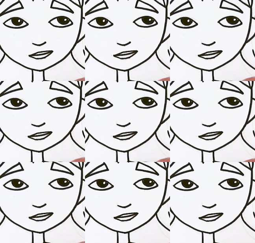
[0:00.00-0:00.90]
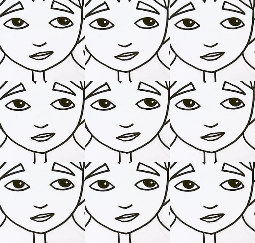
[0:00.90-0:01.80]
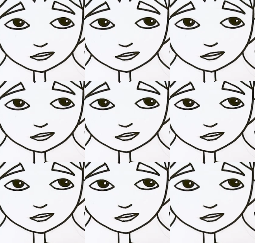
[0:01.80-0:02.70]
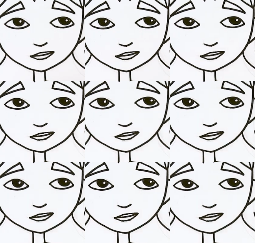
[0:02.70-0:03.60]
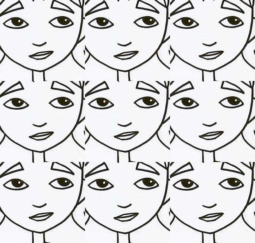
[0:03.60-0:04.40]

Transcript: (silence)